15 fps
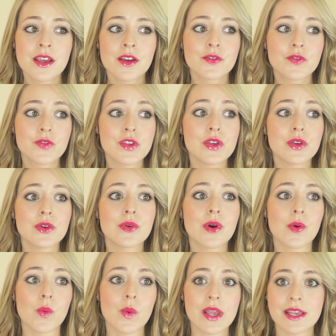few
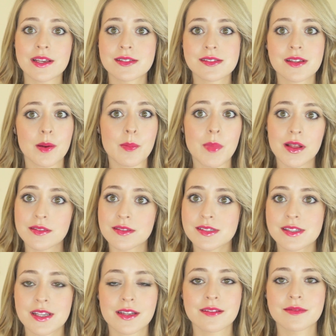weeks and
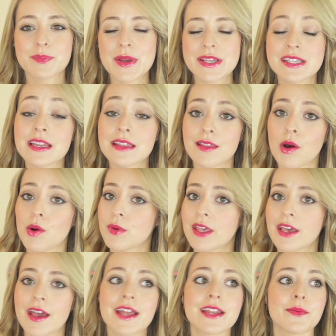months and basically the whole
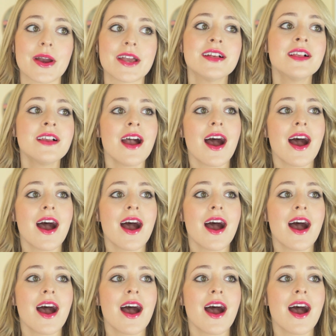year anyway.